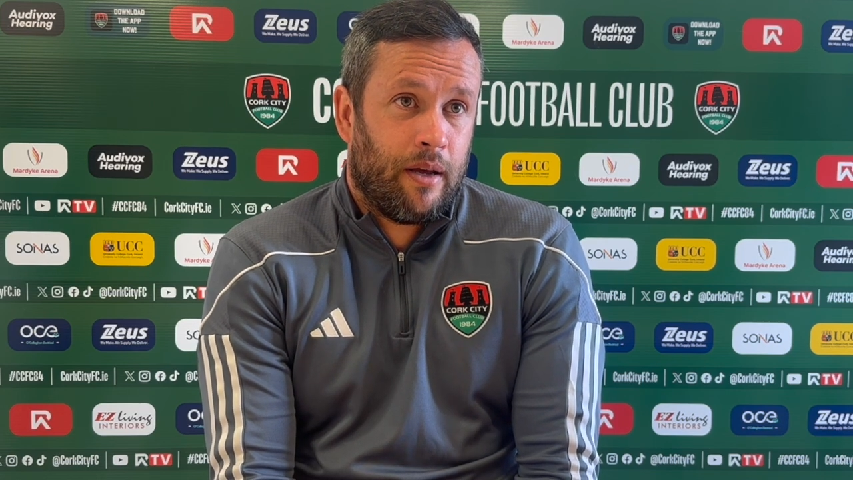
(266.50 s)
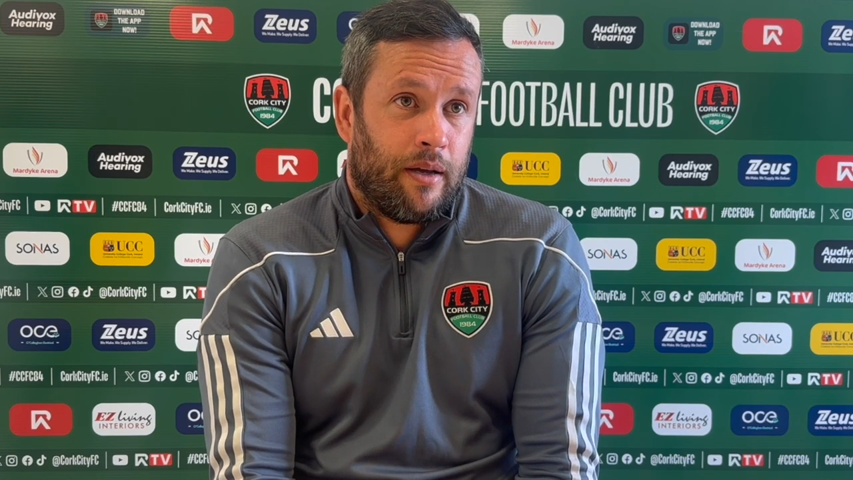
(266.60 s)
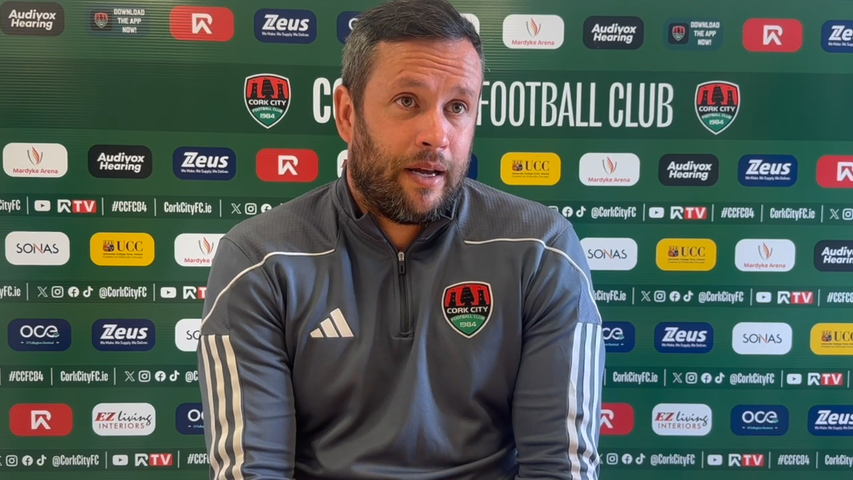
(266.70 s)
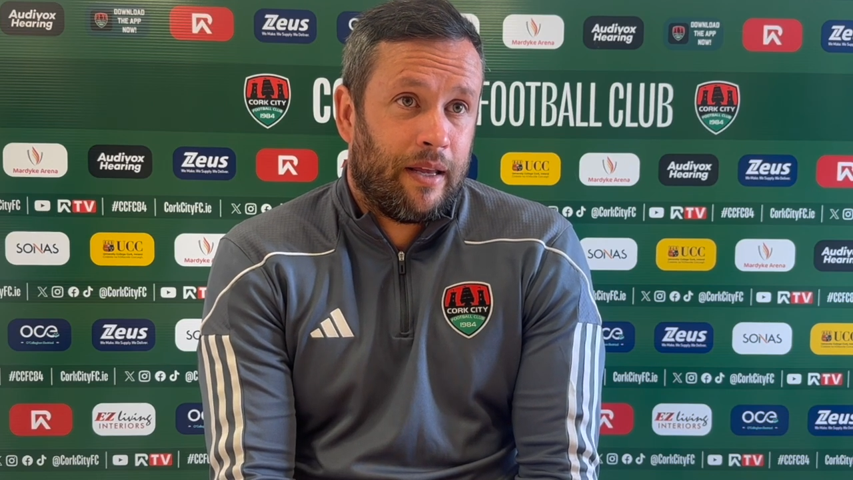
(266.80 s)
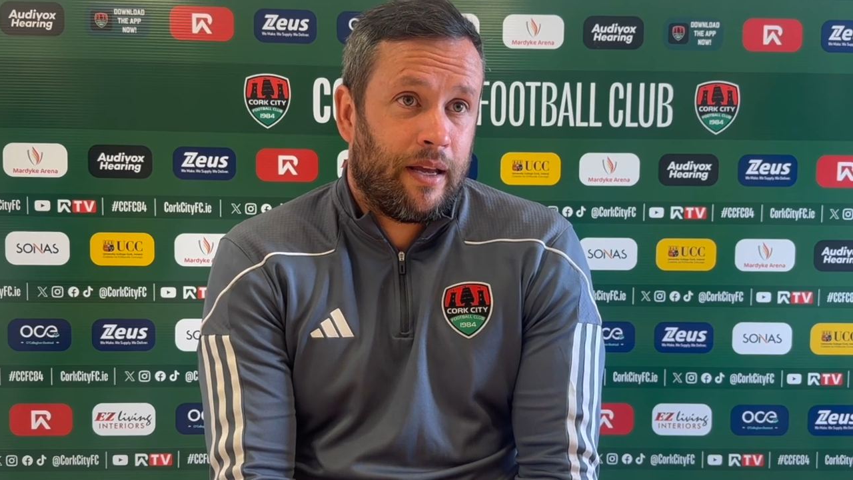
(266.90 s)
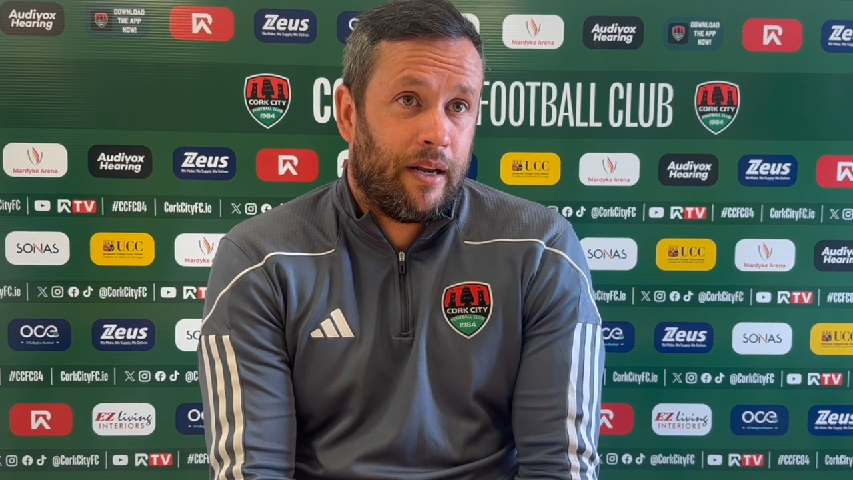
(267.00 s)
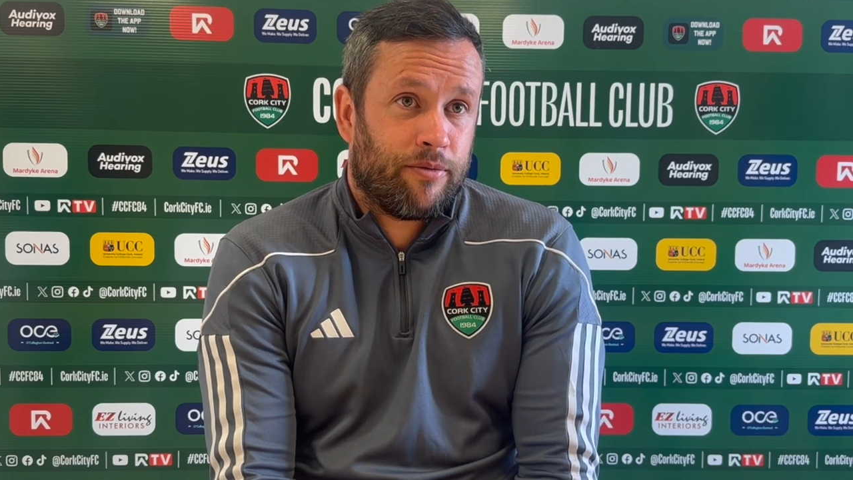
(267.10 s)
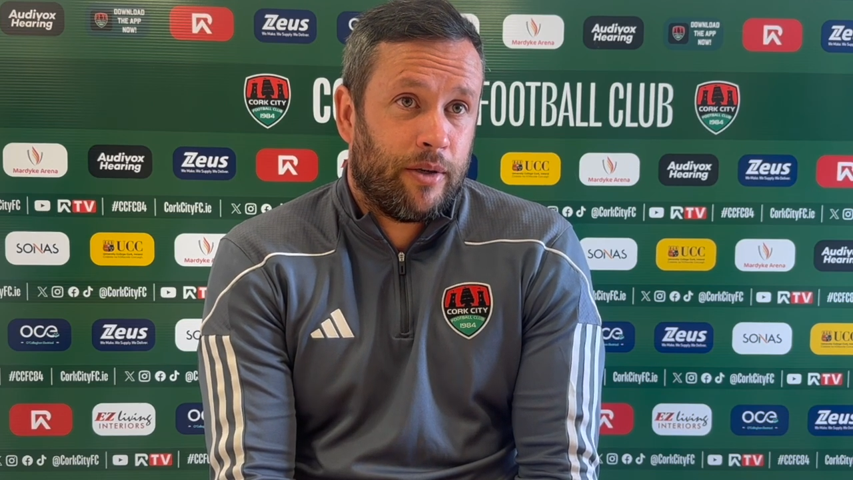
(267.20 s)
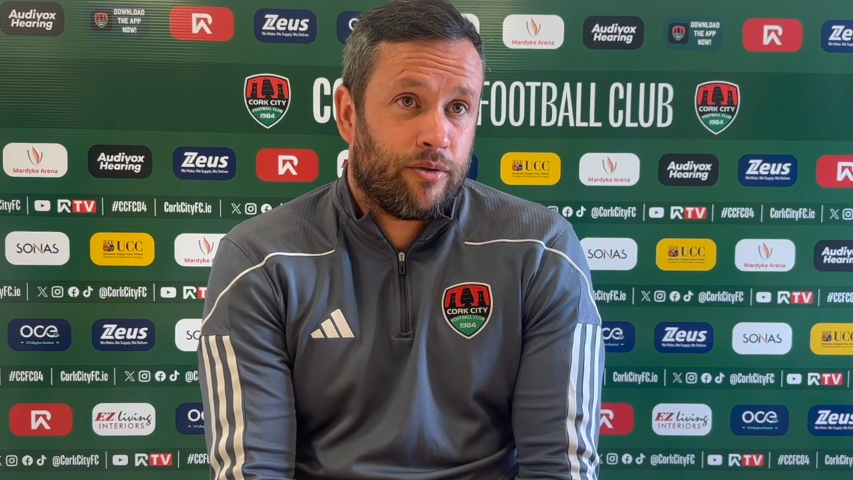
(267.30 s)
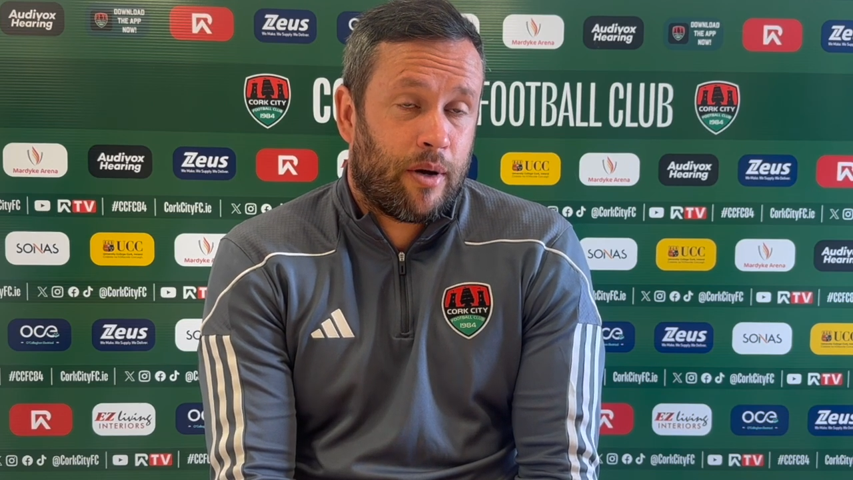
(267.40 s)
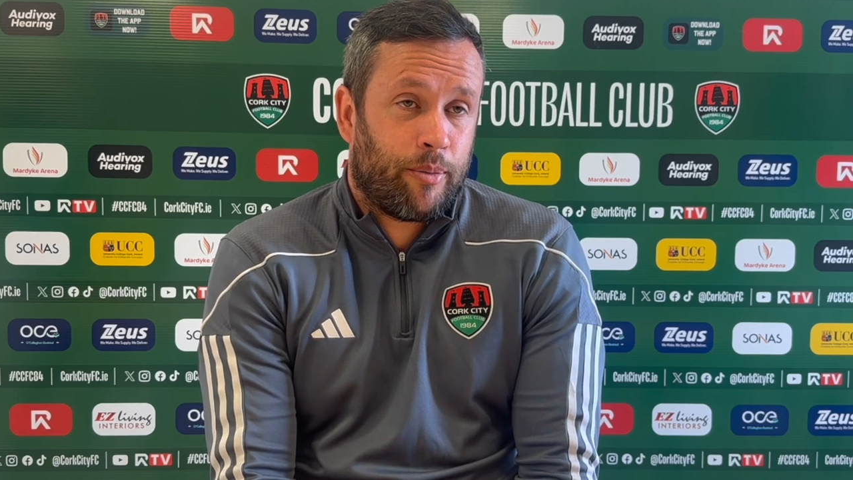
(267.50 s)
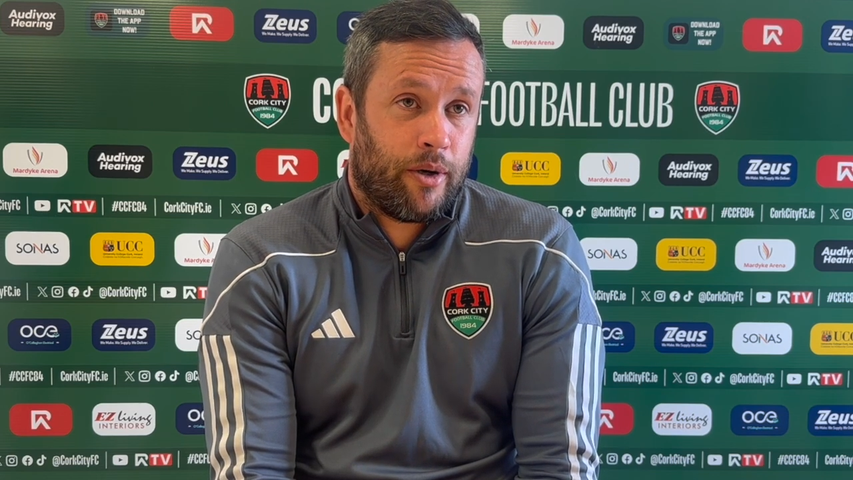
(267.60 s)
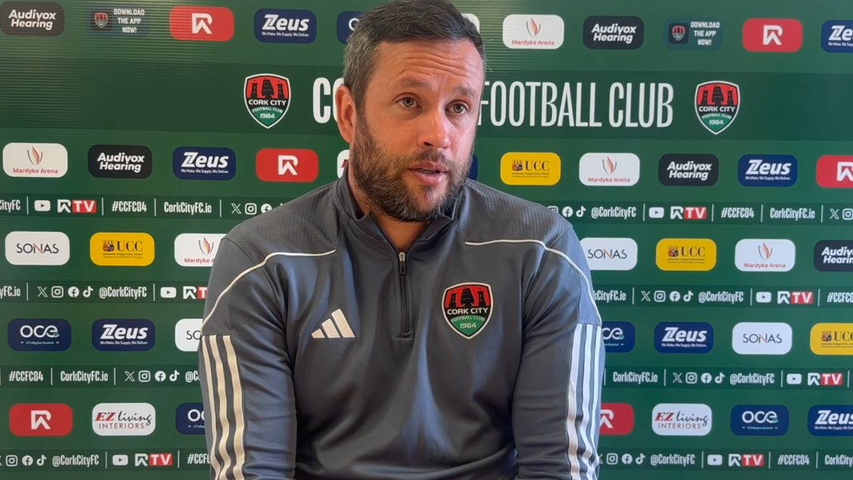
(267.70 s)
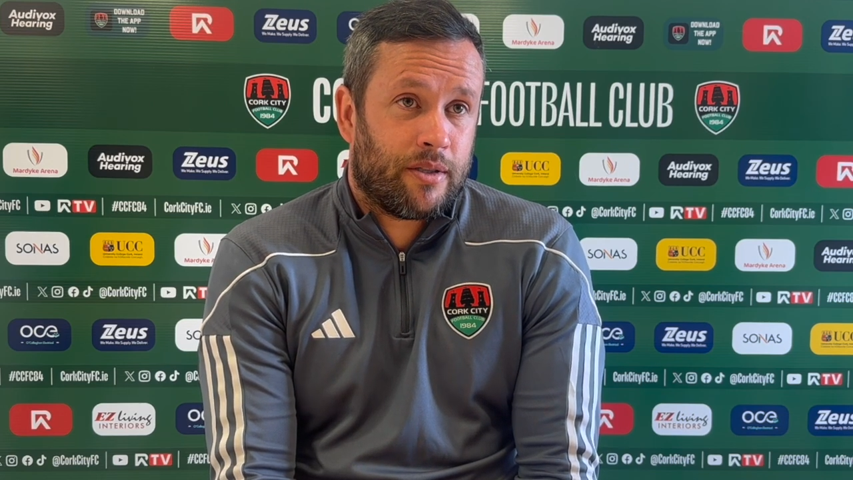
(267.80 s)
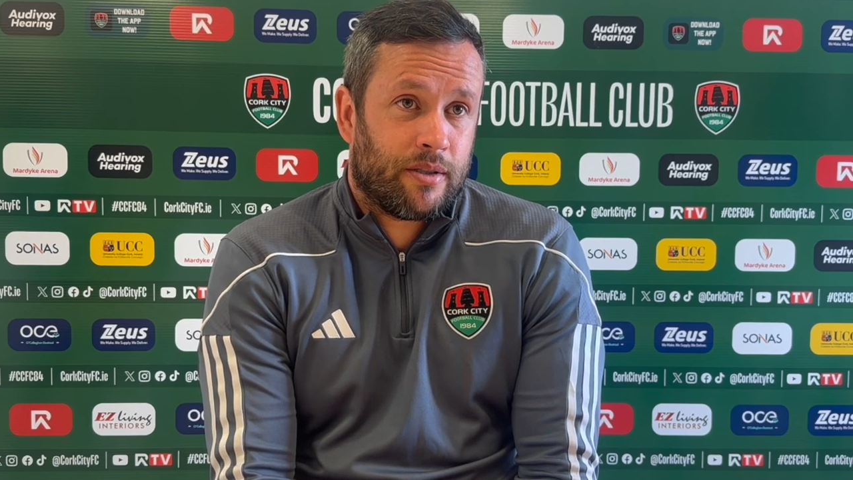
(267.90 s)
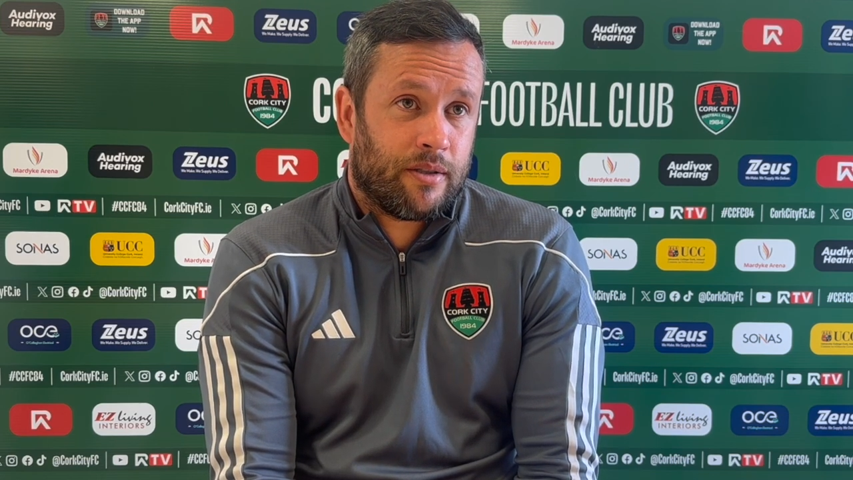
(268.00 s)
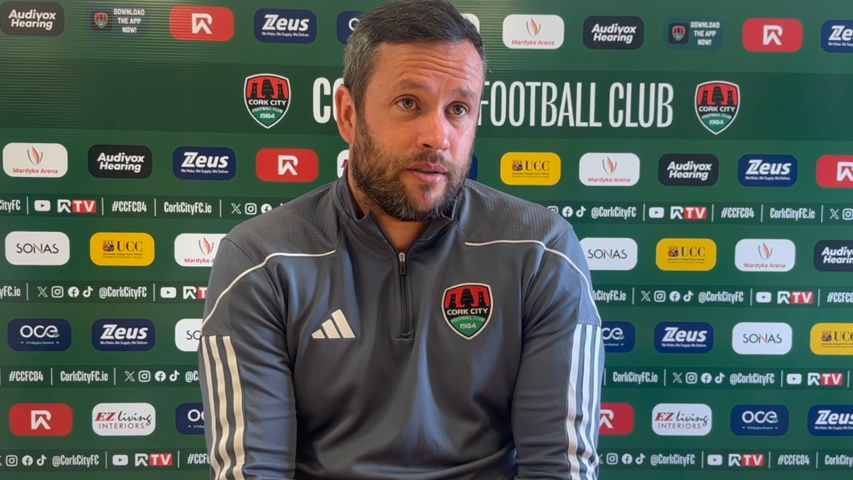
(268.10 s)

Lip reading: And again, if we drop points